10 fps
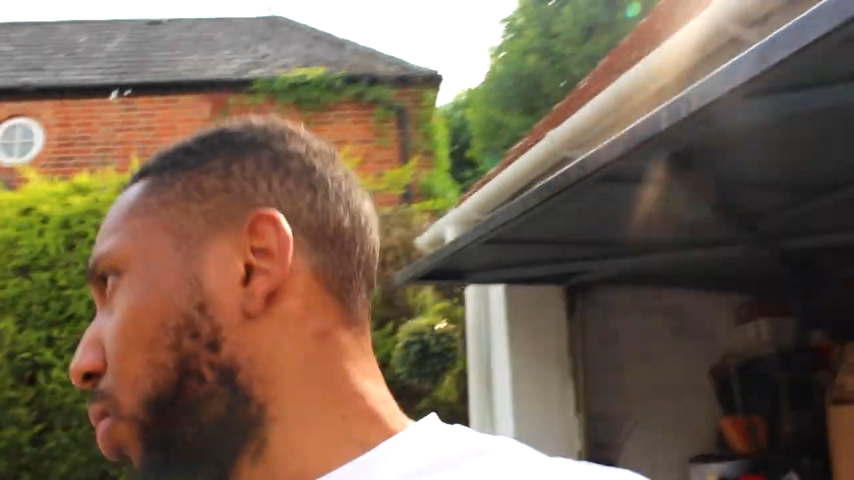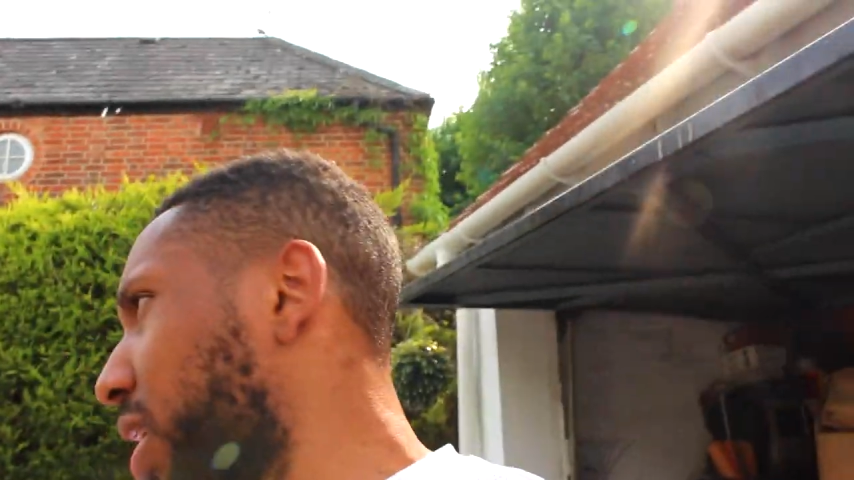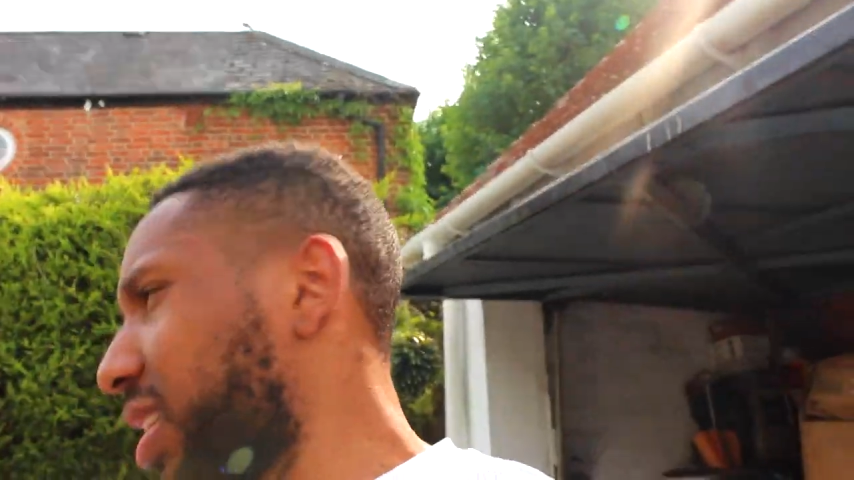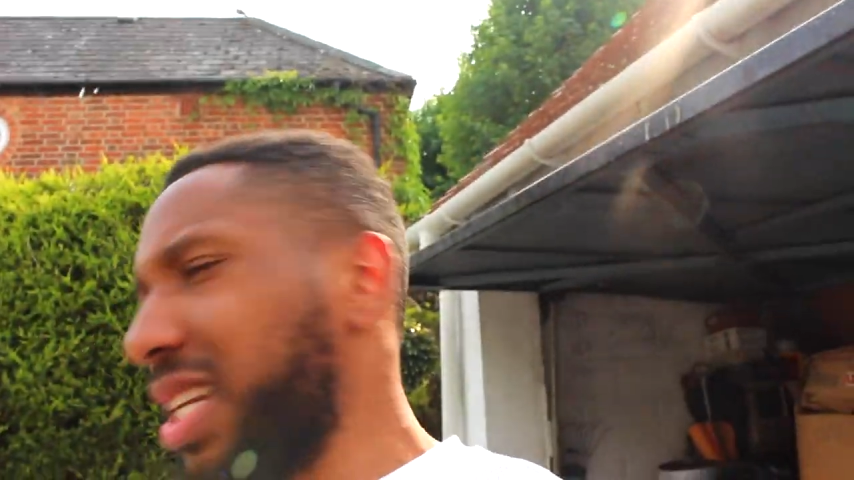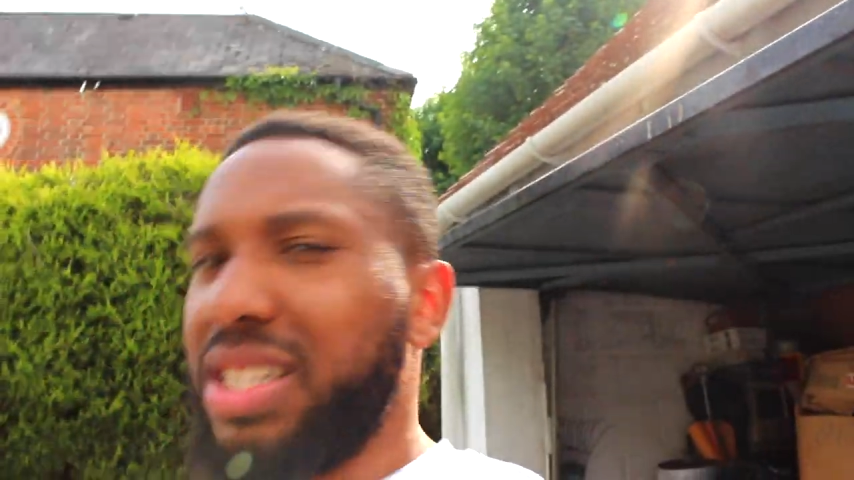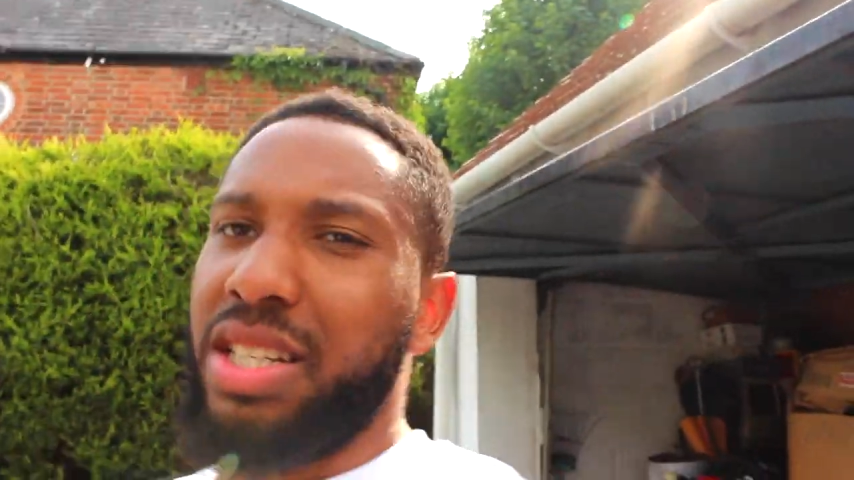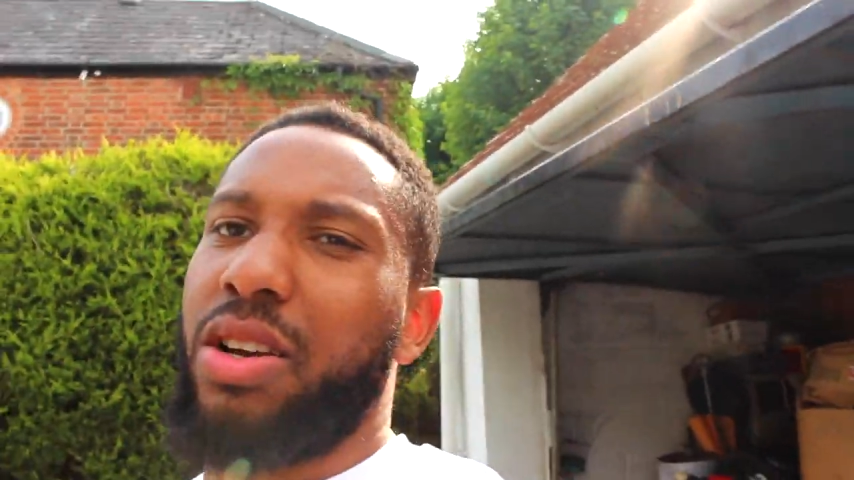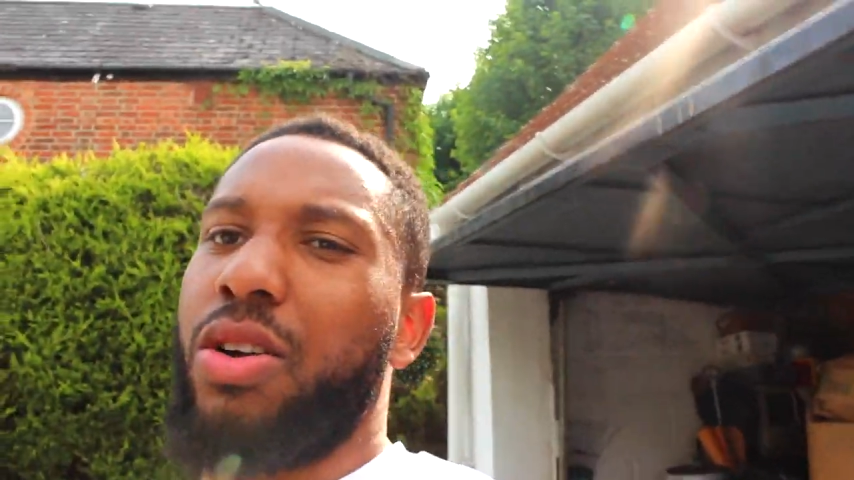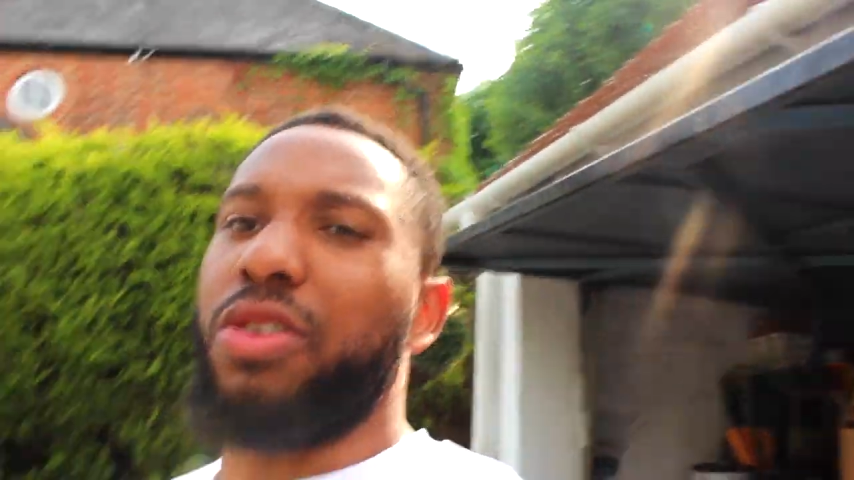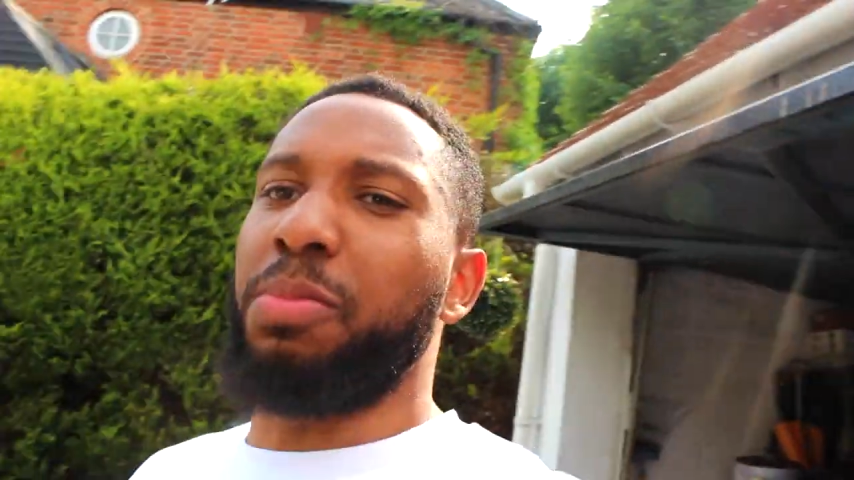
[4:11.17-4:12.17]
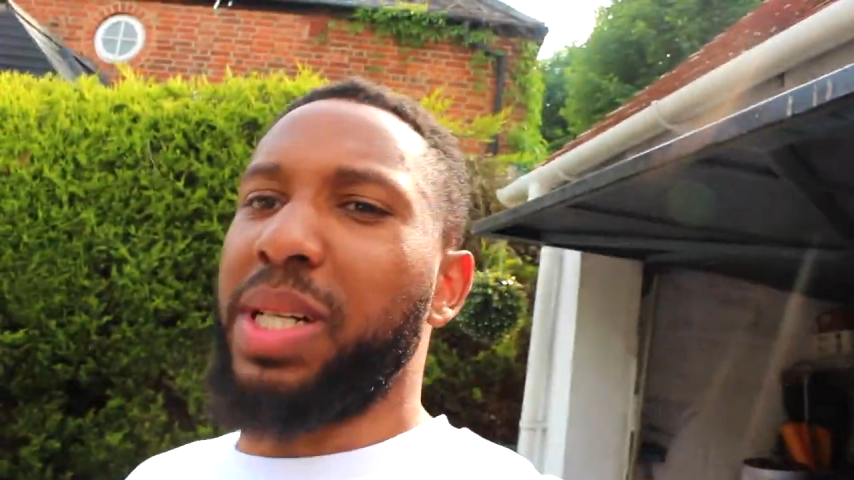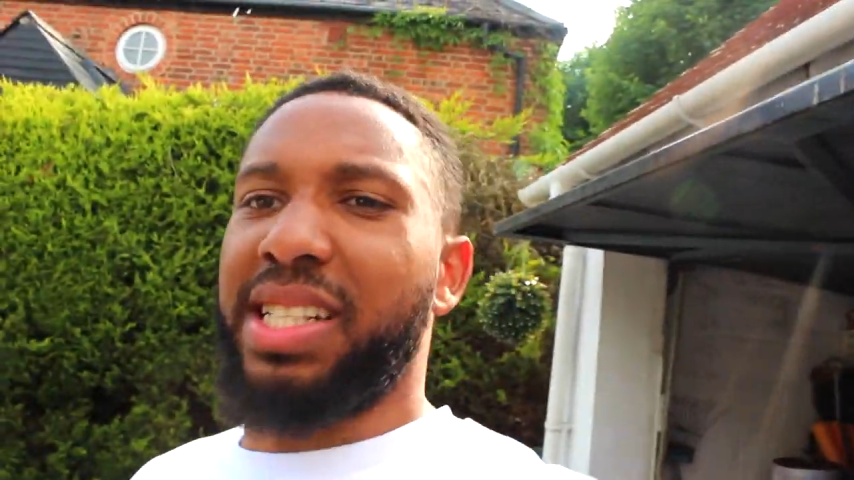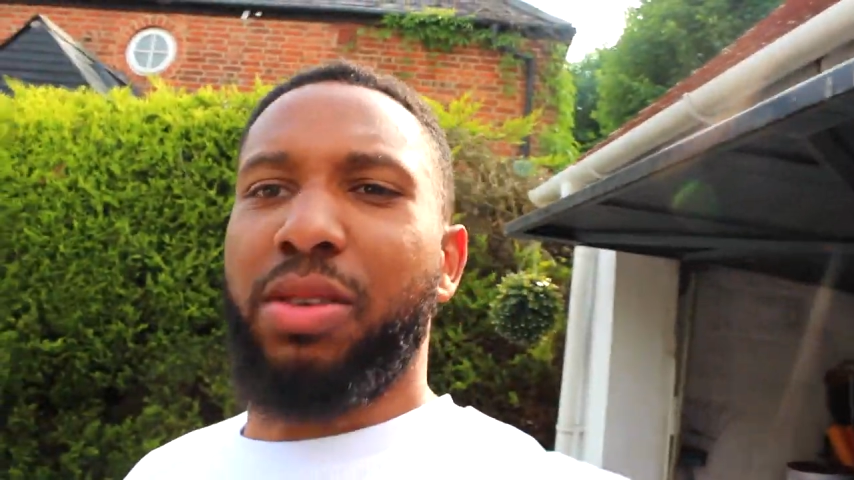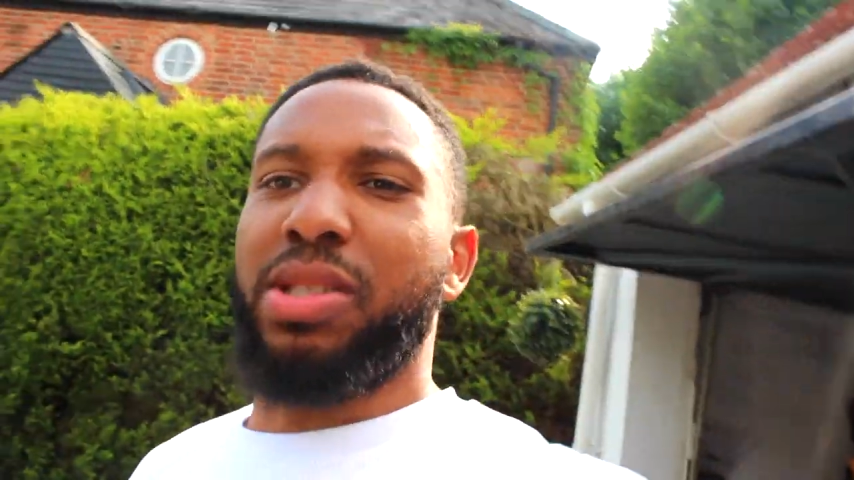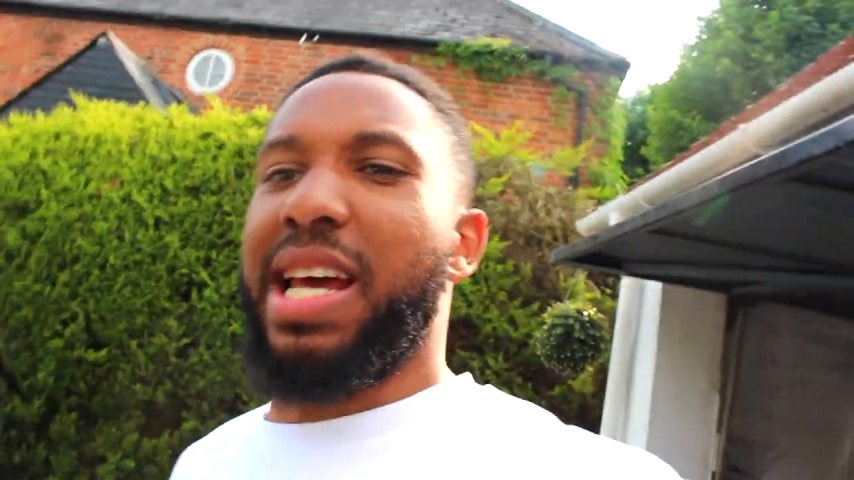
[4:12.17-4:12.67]
1 and I took it off
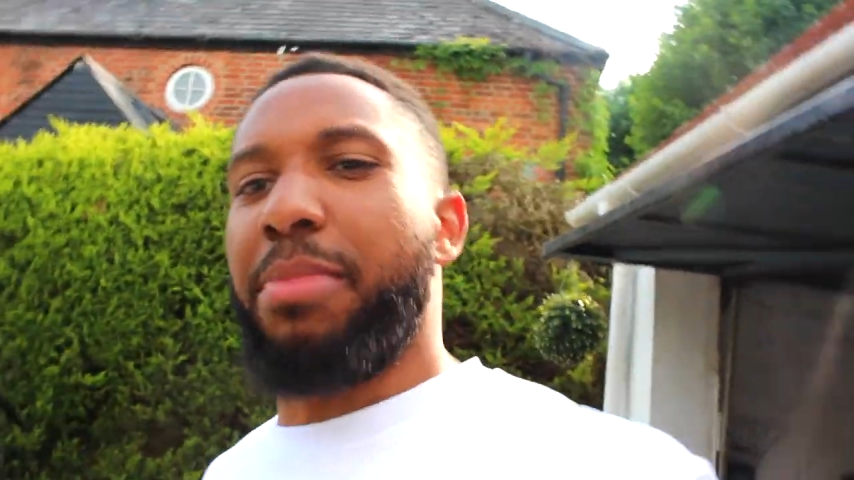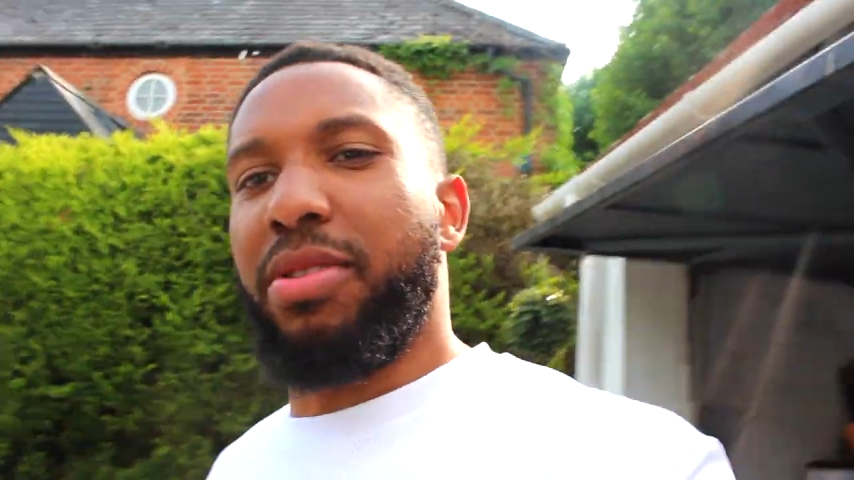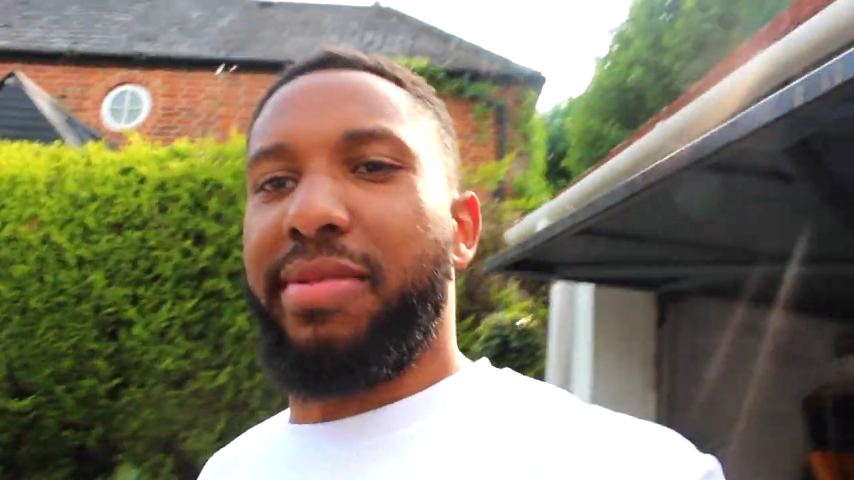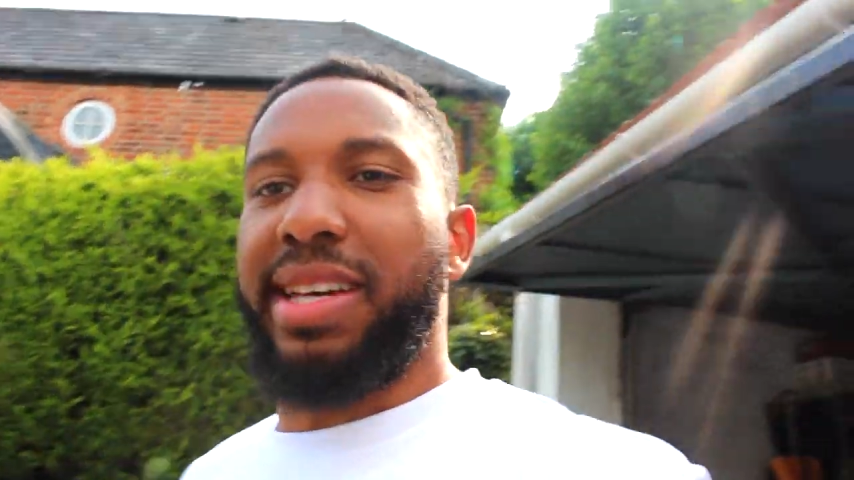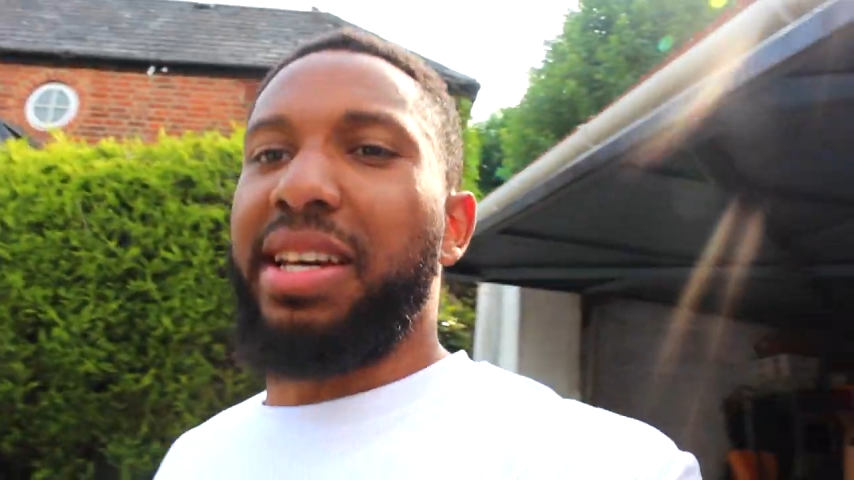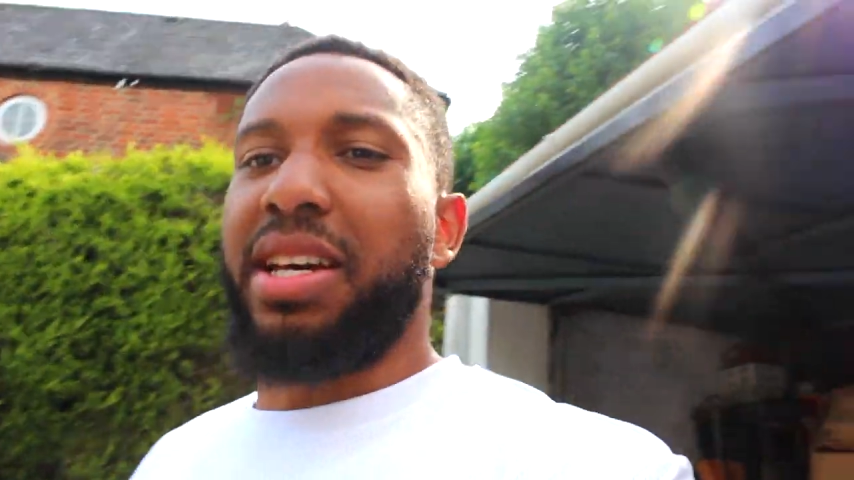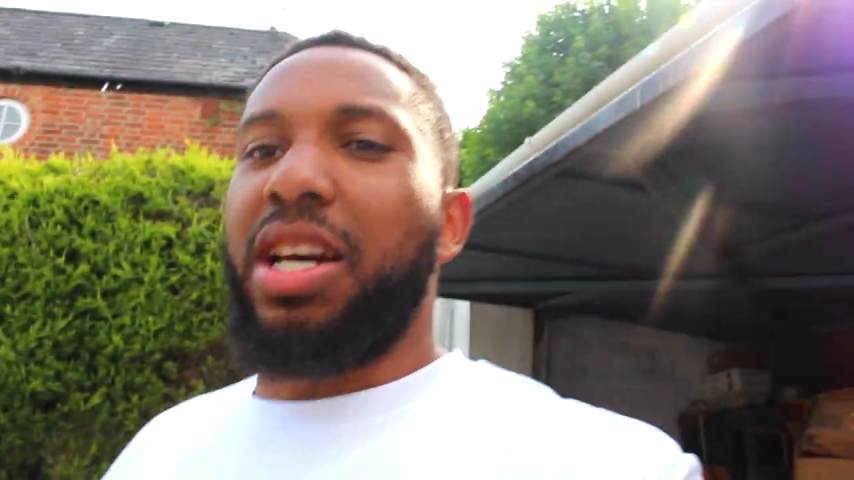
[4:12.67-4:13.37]
because I wasn't happy with it.